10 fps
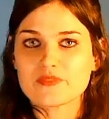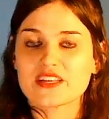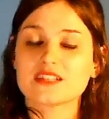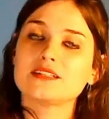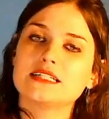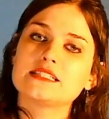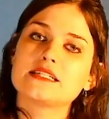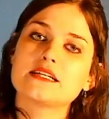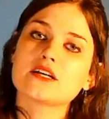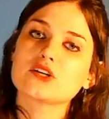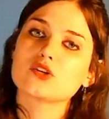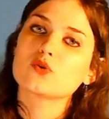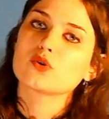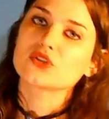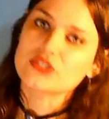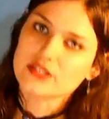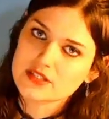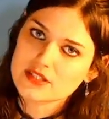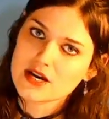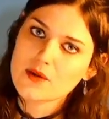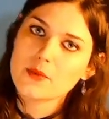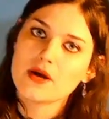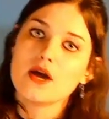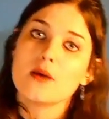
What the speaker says: and cleansing your system,